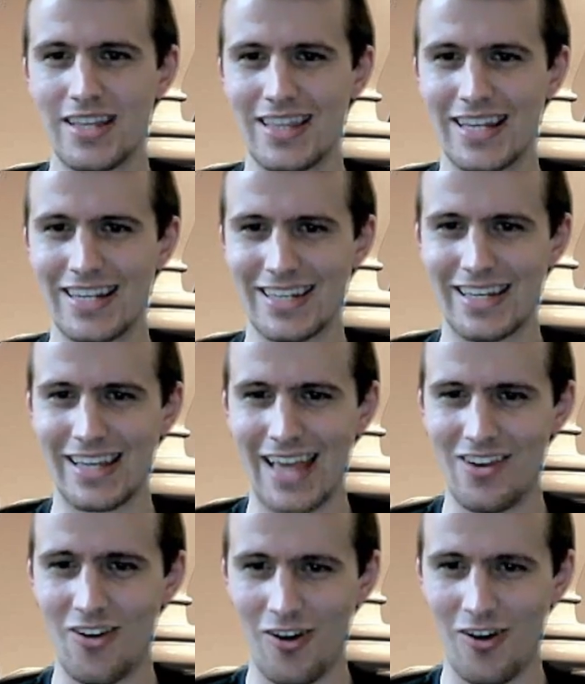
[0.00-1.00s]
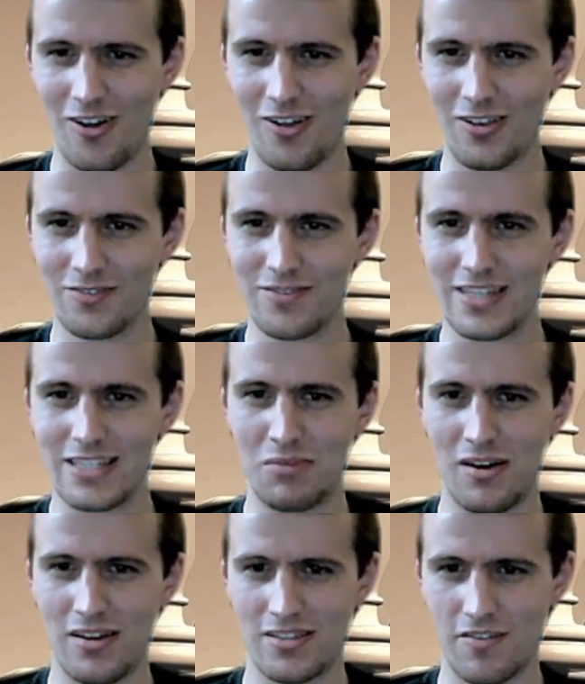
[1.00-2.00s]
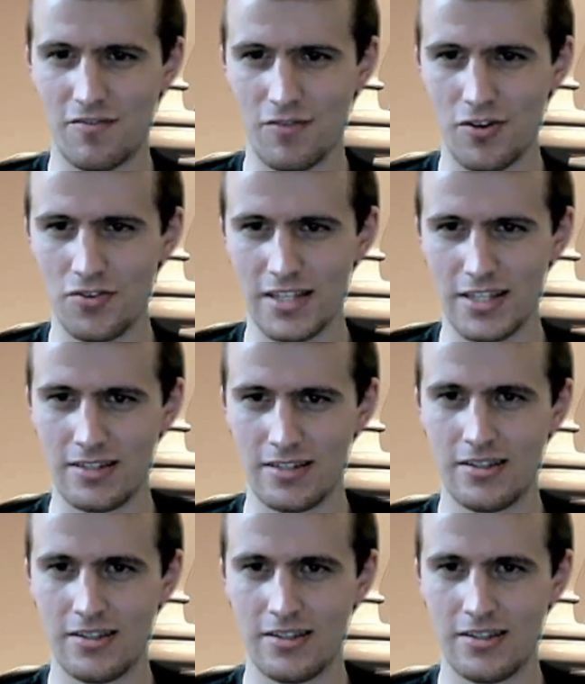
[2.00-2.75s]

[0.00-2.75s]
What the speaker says: and then again all of these pawns are frozen.